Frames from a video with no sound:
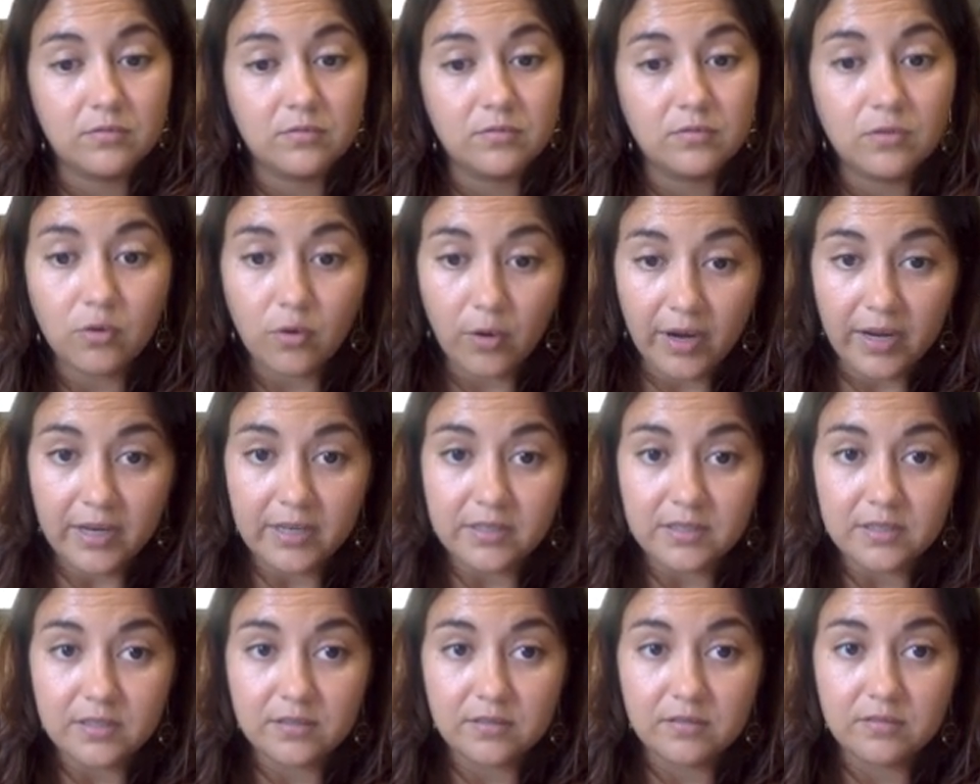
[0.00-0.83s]

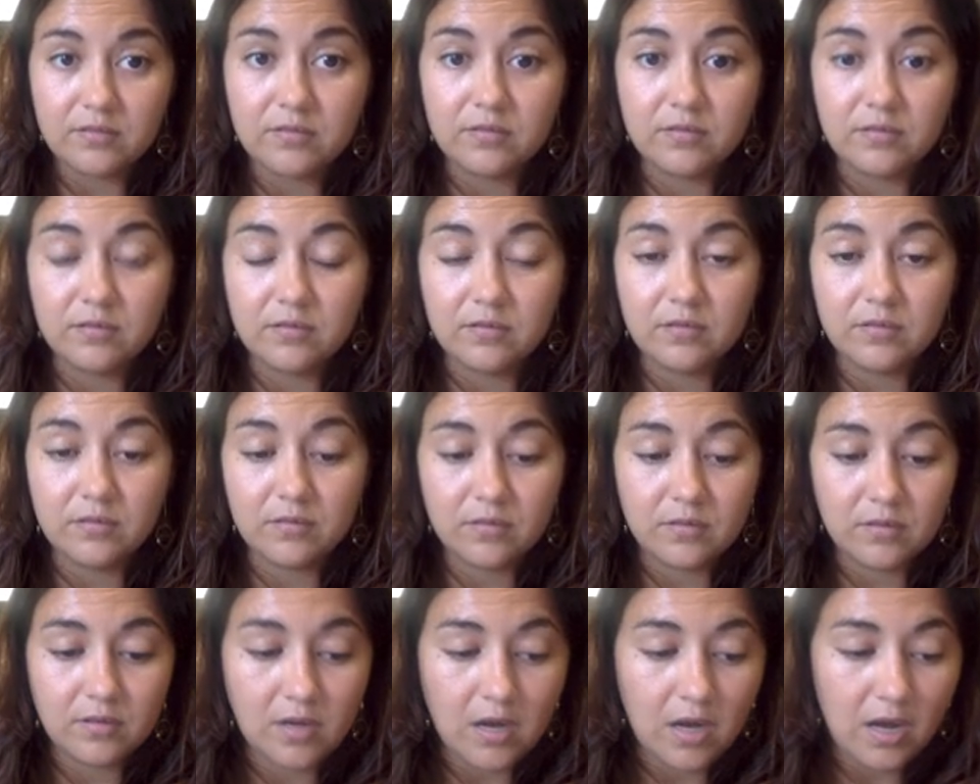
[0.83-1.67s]
Great.
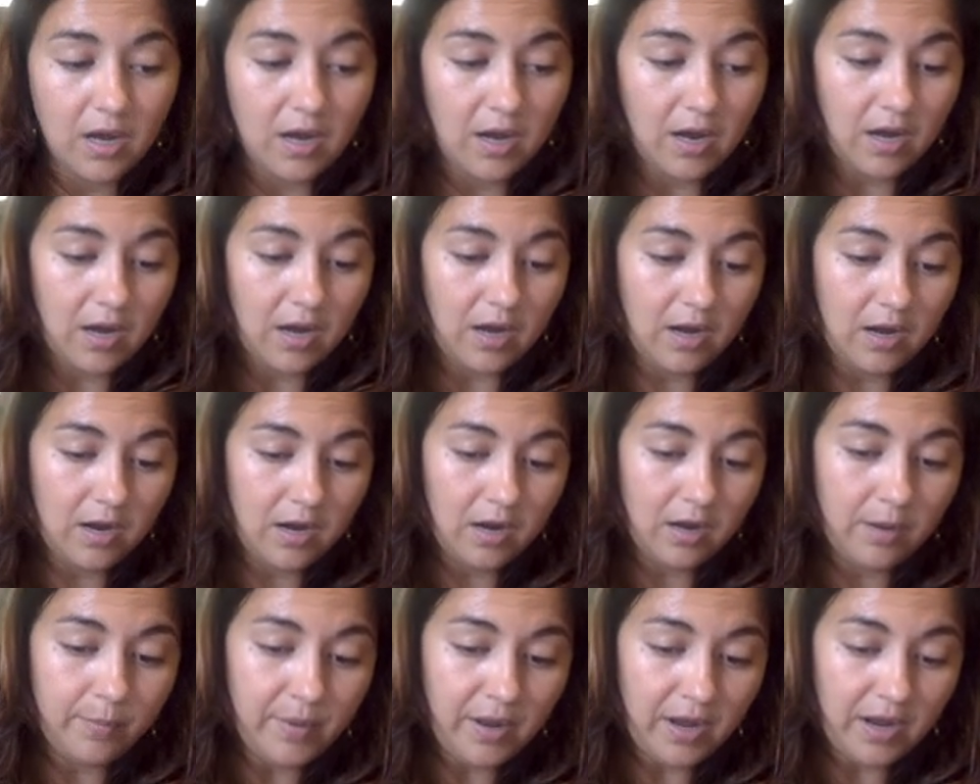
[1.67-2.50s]

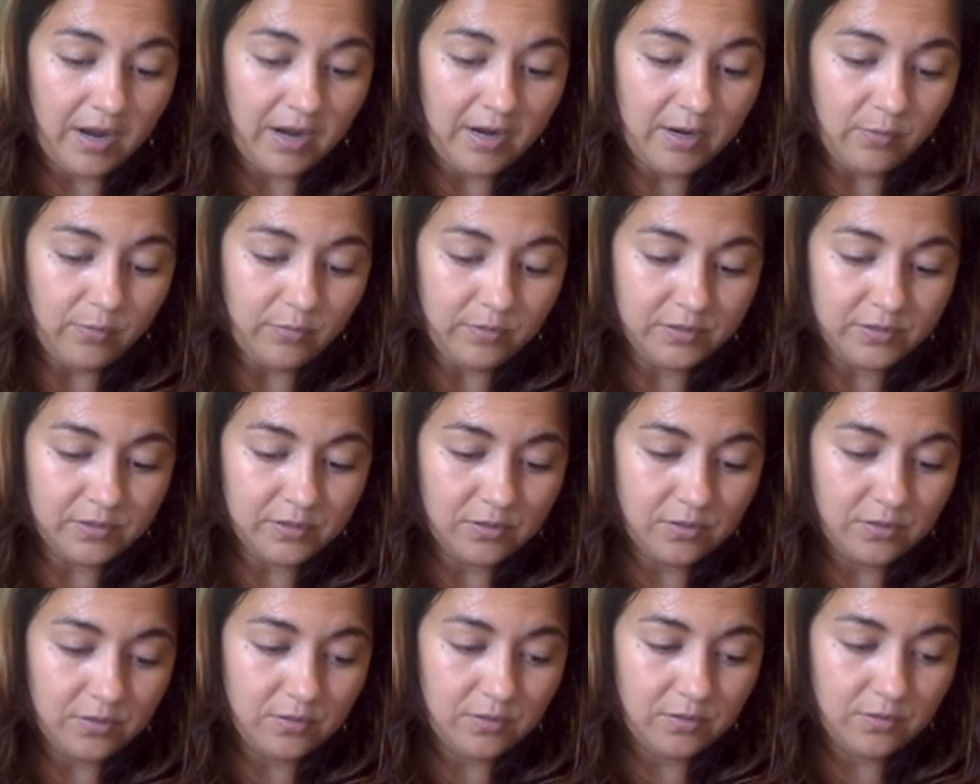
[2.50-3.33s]
I will
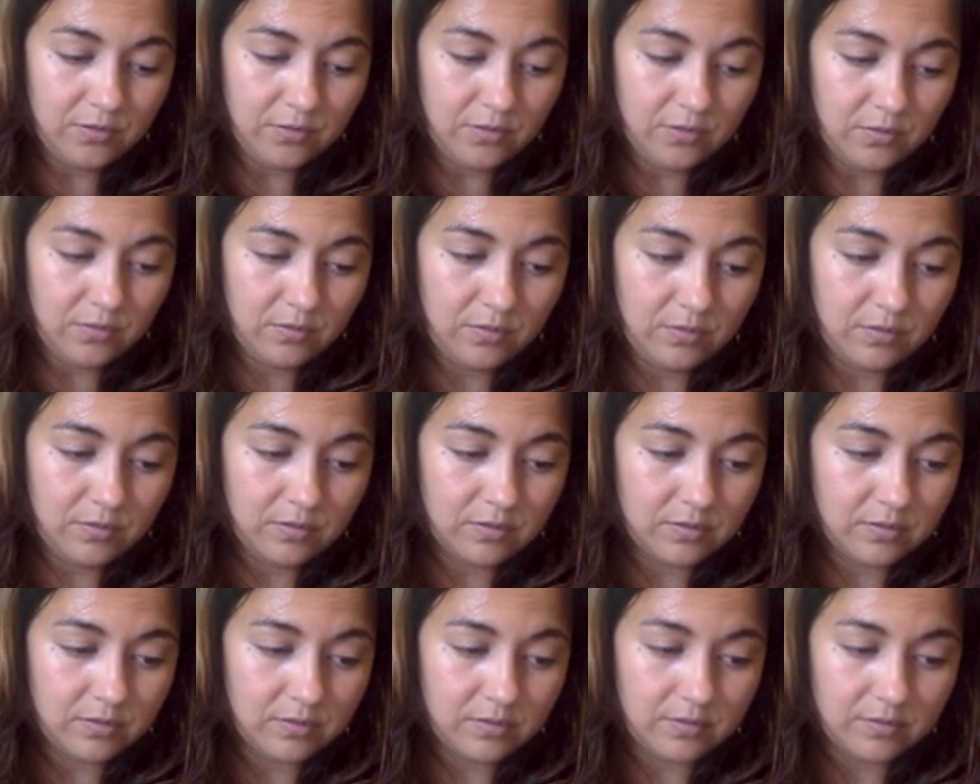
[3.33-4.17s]
do,
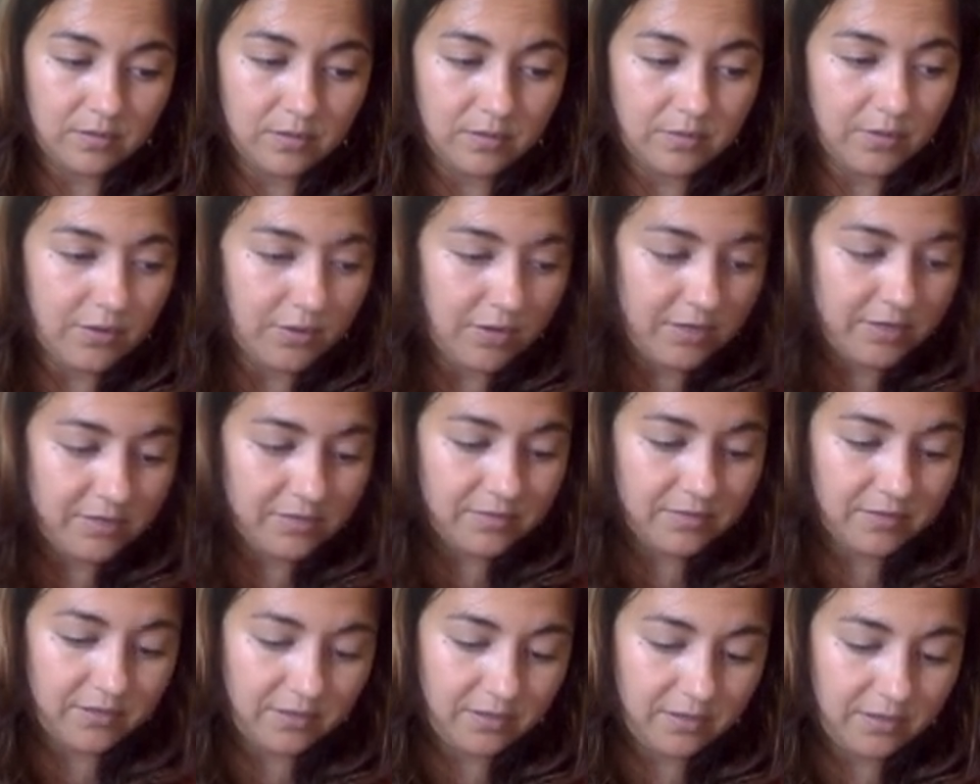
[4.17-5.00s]
oh, there it is,
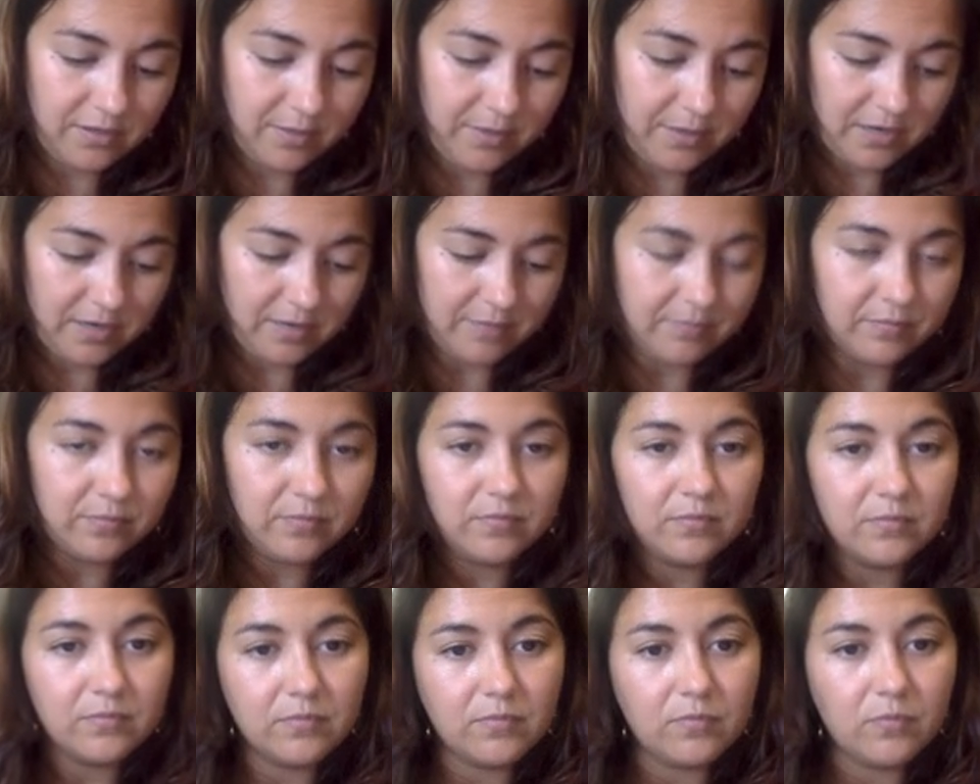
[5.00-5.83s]
right there at the bottom.
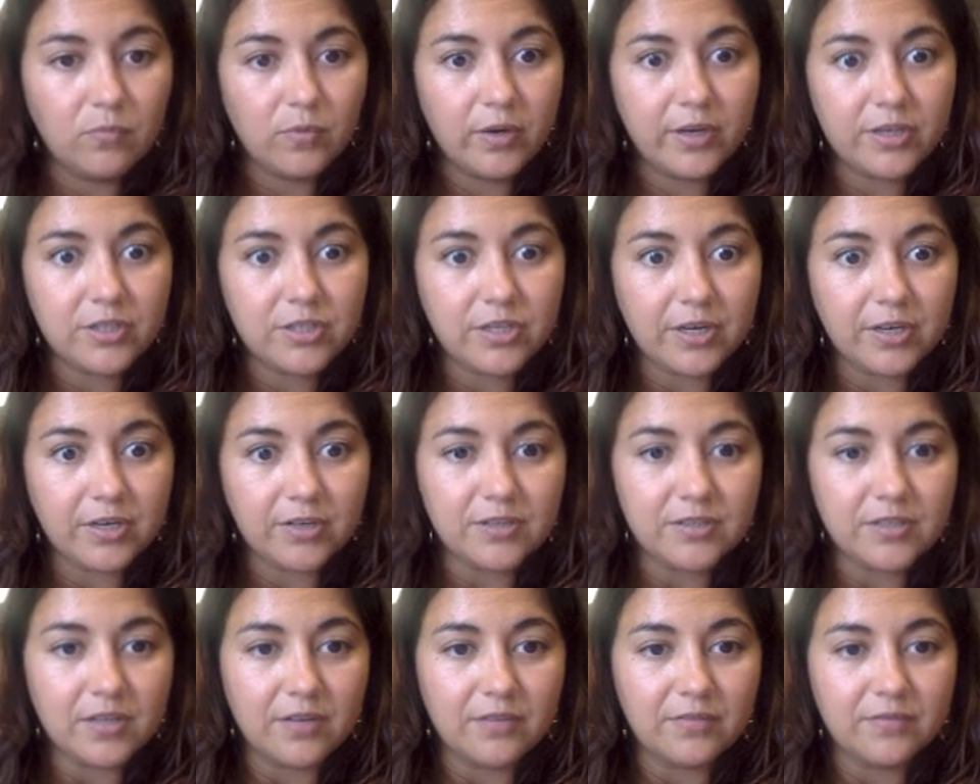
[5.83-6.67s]
Way to check
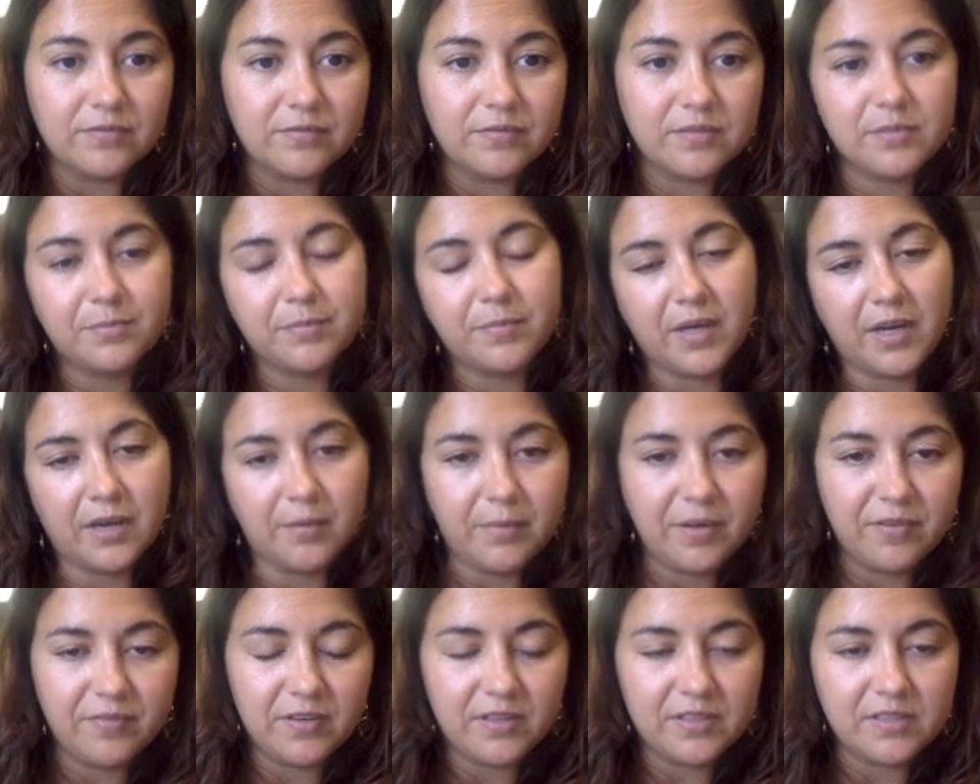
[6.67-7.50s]
yourself. It's behind
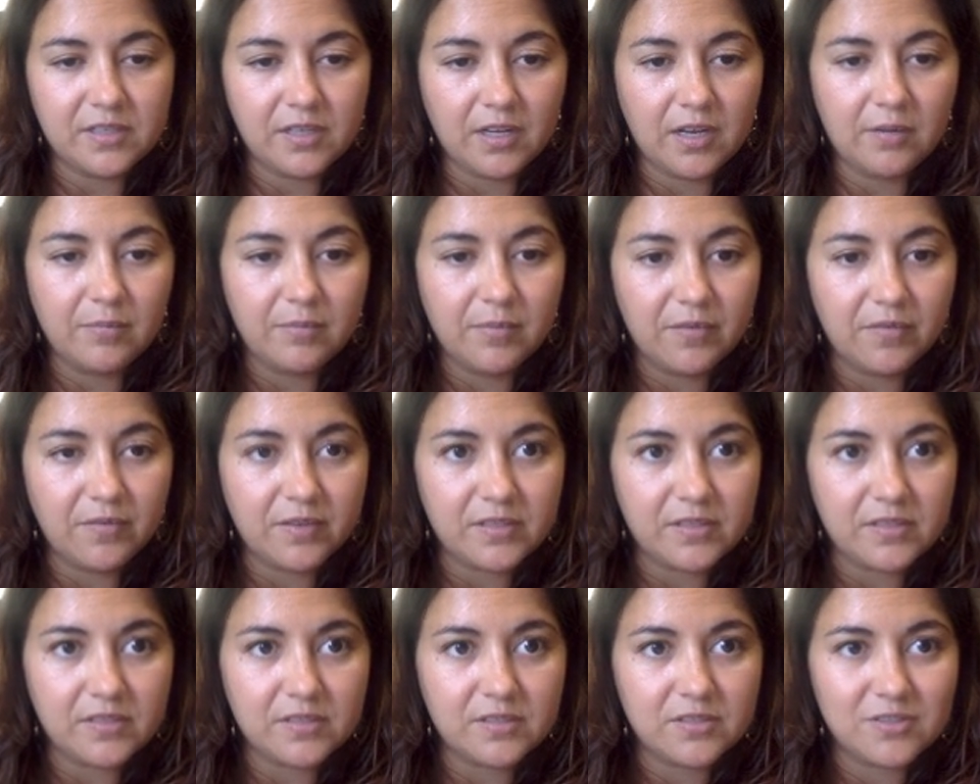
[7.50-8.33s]
my face again. My
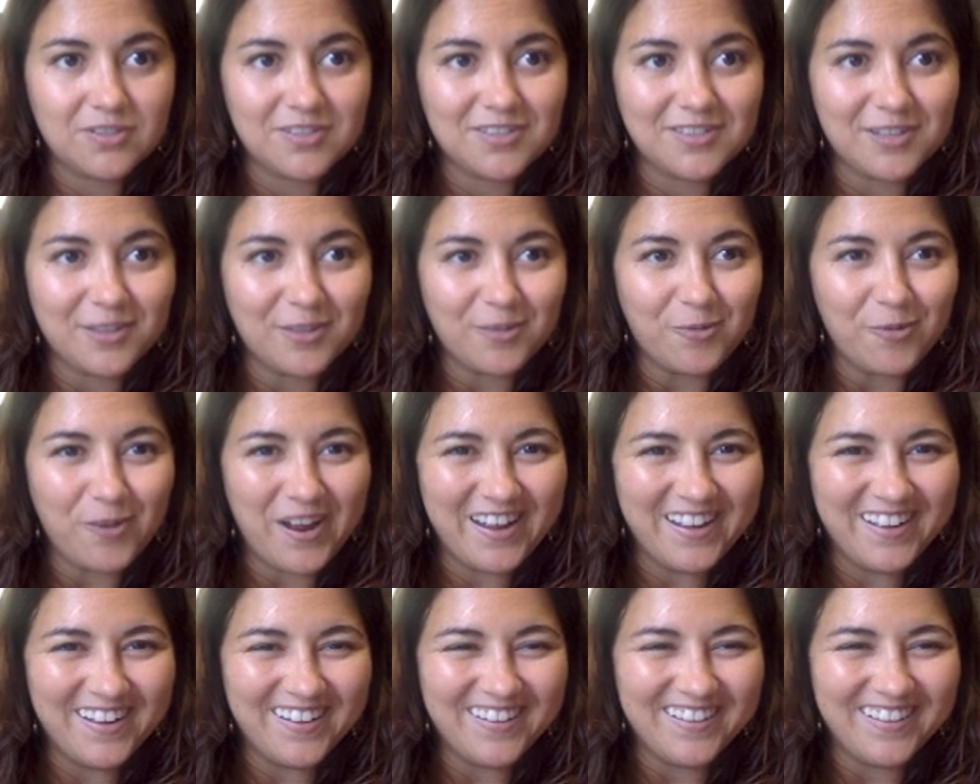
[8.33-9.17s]
face is just in the
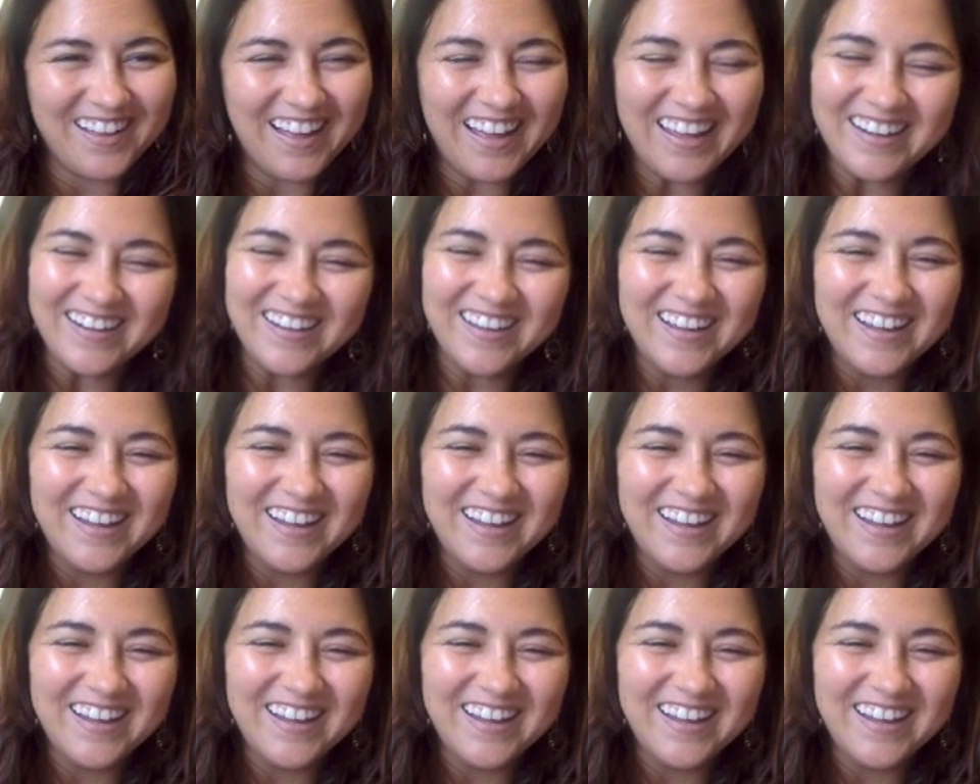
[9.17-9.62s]
way a lot.